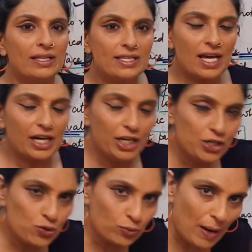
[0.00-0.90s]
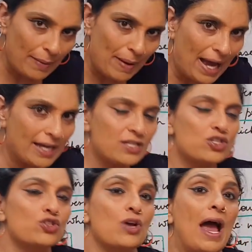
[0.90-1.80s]
these are issued by
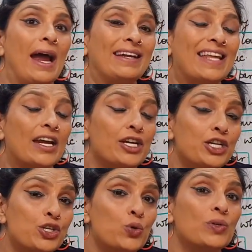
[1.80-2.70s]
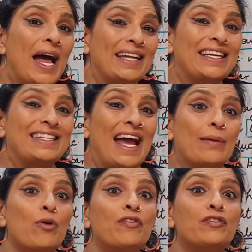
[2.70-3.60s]
banks they are issued at the
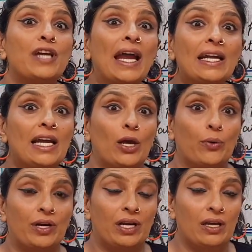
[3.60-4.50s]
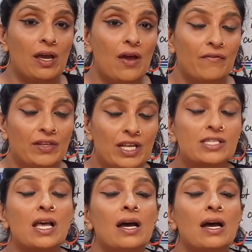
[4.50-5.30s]
time of tight liquidity, when there's